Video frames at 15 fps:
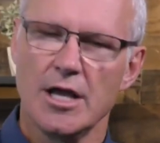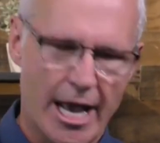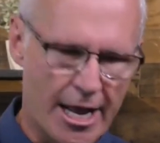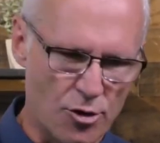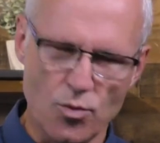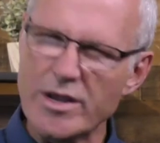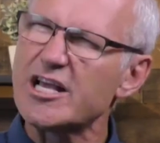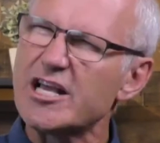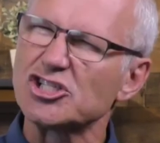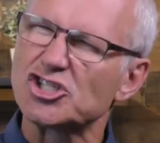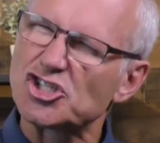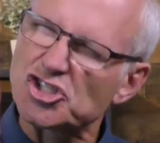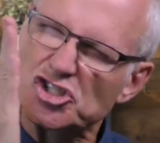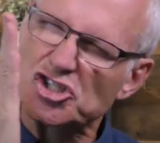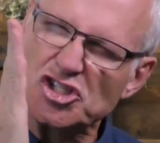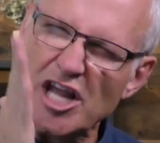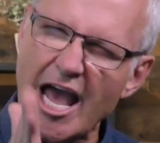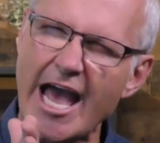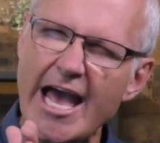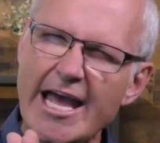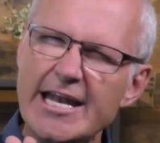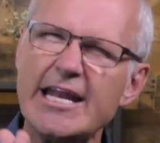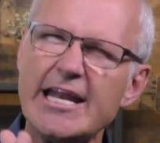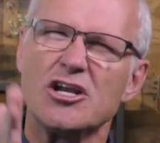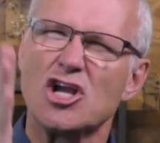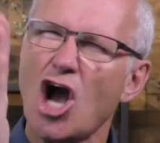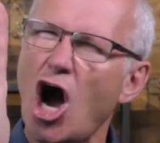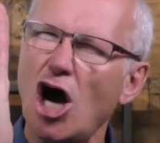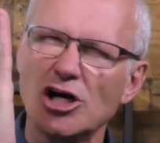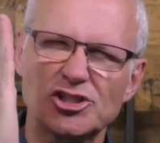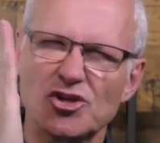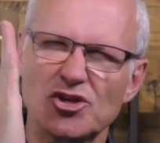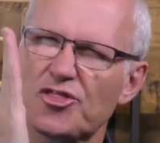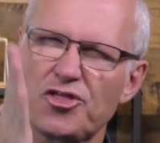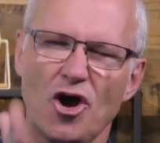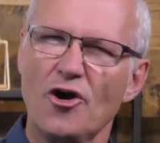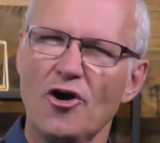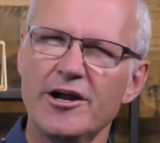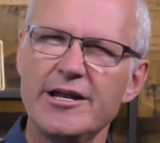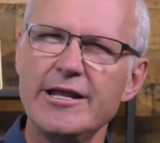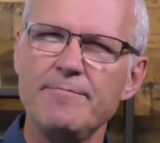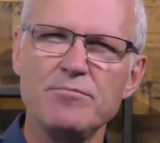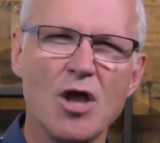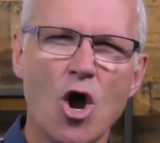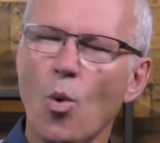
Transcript: And we can stand in God's authority.